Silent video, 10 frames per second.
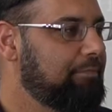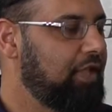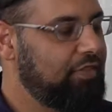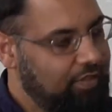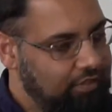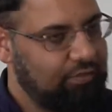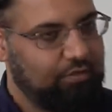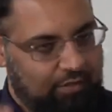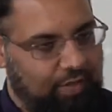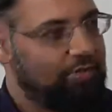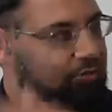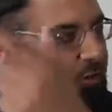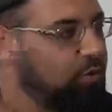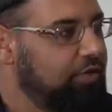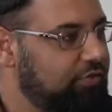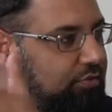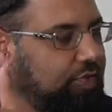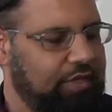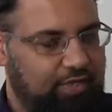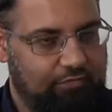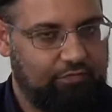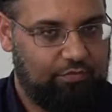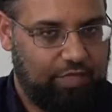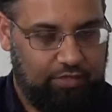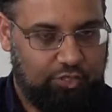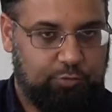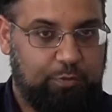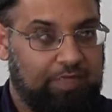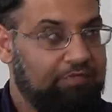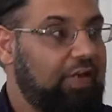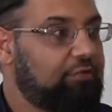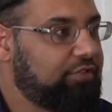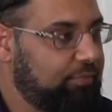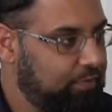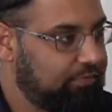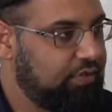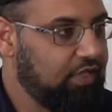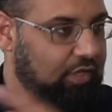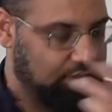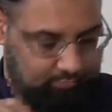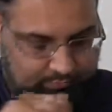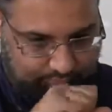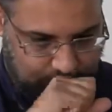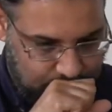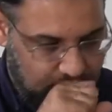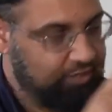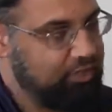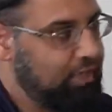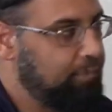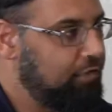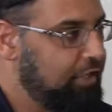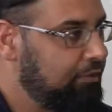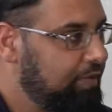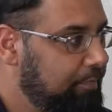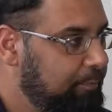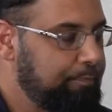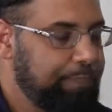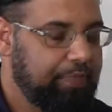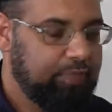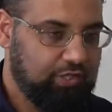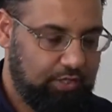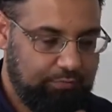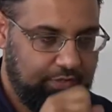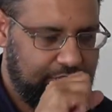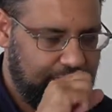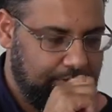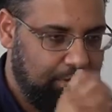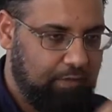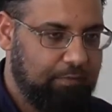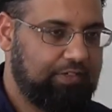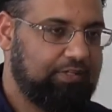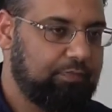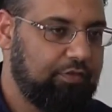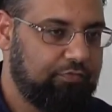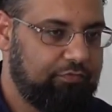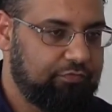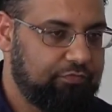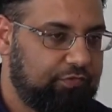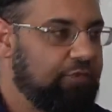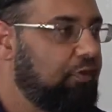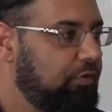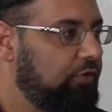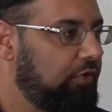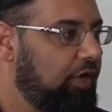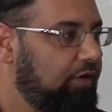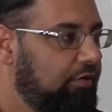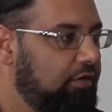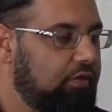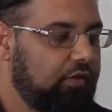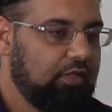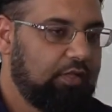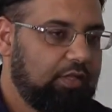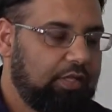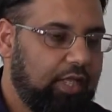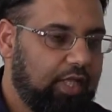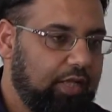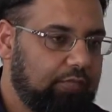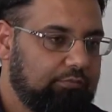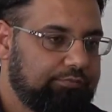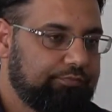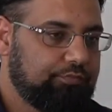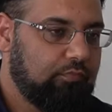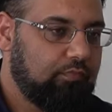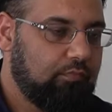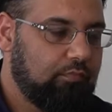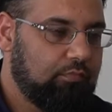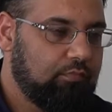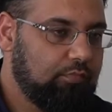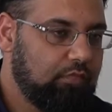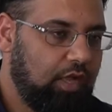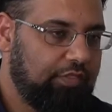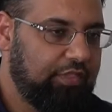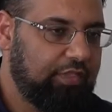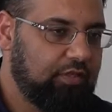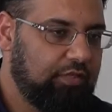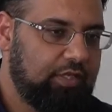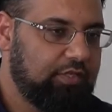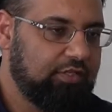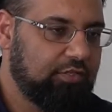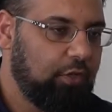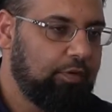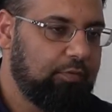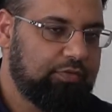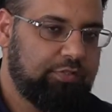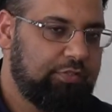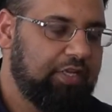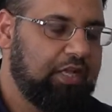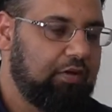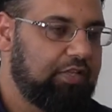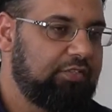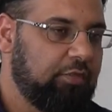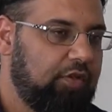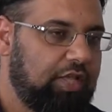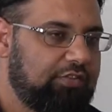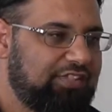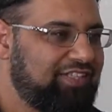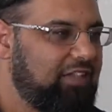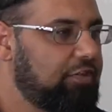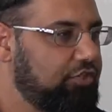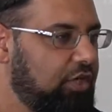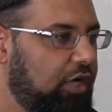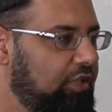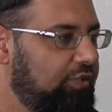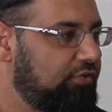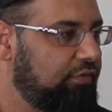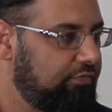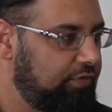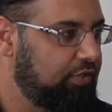And then so on and so on. And then if those people give dawah to someone else, like Sheikh Abdul Rahim Green. Sheikh Abdul Rahim Green, may Allah bless him, the founder of IRA. I think he doesn't know, but somebody made a calculation, he's got like 600 shahadas or something.